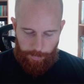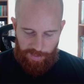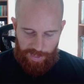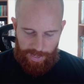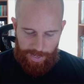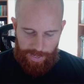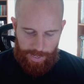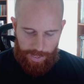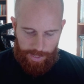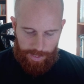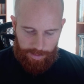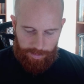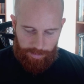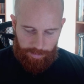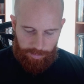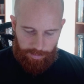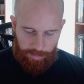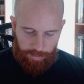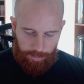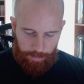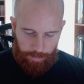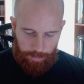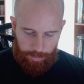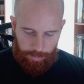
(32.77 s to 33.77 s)
And
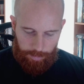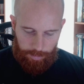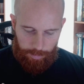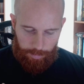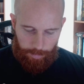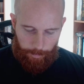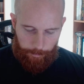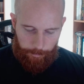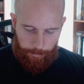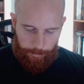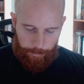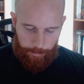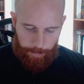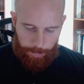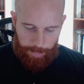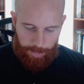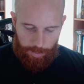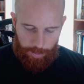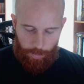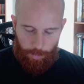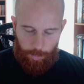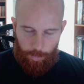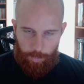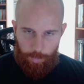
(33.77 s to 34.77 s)

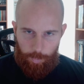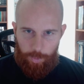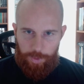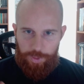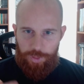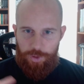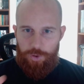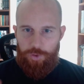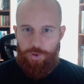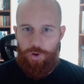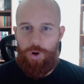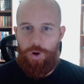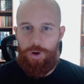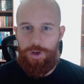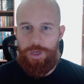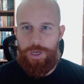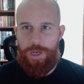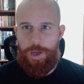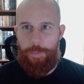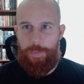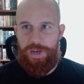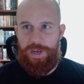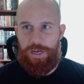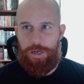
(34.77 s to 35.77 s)
what they're talking
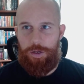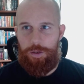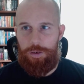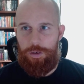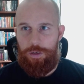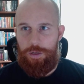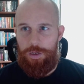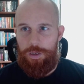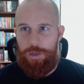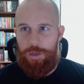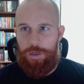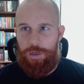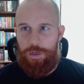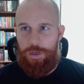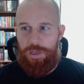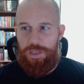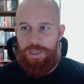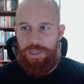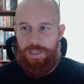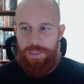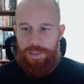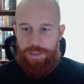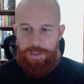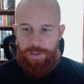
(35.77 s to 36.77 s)
about
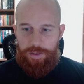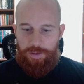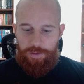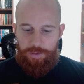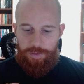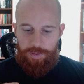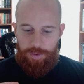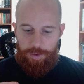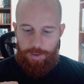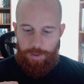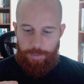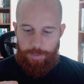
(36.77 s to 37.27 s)
is